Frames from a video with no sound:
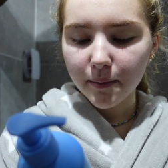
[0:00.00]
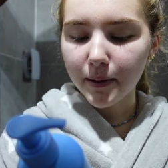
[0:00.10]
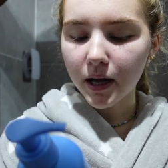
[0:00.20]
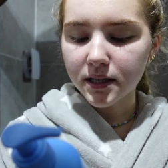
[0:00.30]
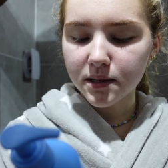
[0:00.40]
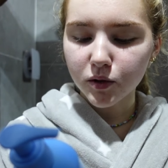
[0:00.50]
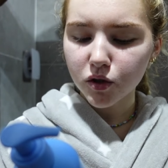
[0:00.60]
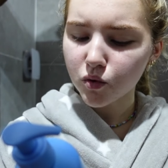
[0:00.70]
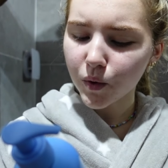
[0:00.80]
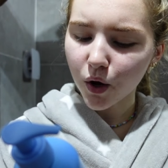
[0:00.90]
Persimmon,
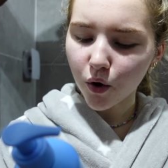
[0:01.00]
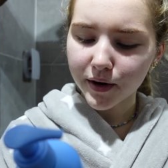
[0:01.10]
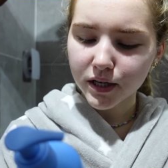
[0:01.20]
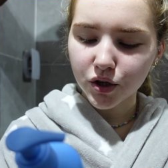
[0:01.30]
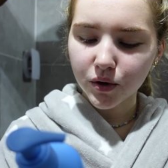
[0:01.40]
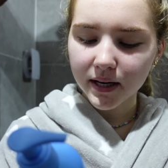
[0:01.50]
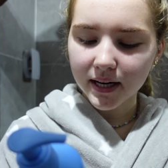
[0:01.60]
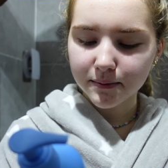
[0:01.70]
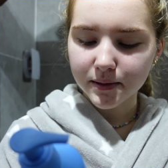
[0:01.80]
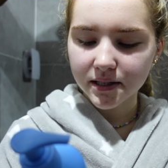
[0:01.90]
sweet orange,
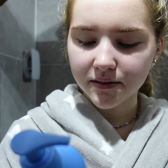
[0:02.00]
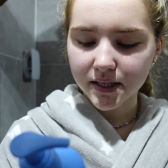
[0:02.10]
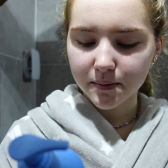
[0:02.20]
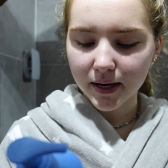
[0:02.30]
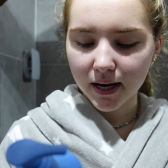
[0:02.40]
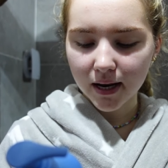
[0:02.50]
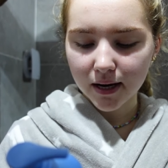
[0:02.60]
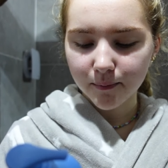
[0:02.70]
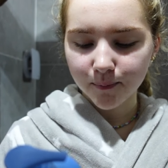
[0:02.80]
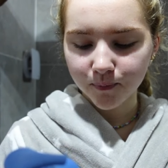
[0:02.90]
eucalyptus, vitamin
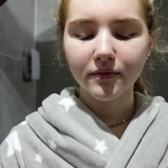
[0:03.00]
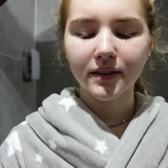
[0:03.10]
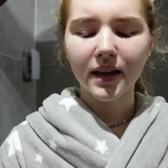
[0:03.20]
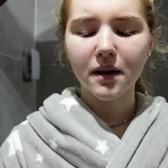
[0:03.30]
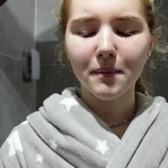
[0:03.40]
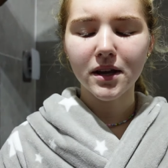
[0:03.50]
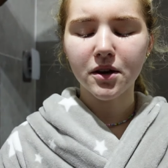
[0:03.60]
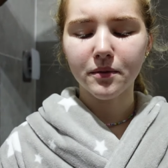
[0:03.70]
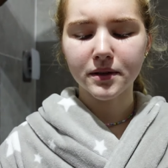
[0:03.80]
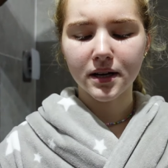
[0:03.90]
E. And Then I Met
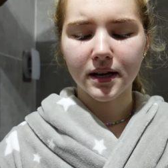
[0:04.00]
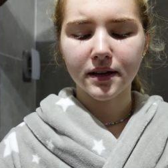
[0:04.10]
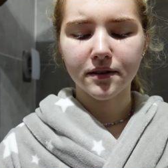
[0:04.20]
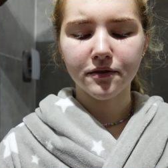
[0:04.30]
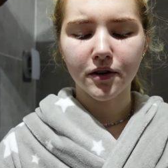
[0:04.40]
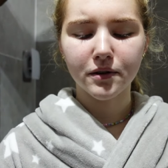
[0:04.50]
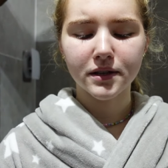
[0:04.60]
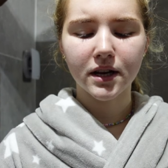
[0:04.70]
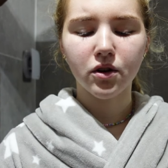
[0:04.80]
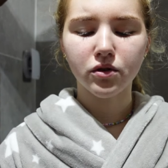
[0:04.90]
You is like
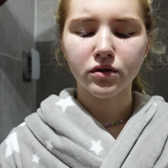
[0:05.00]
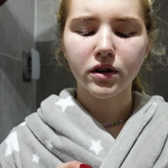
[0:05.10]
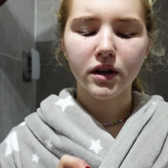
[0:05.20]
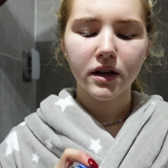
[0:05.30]
focusing on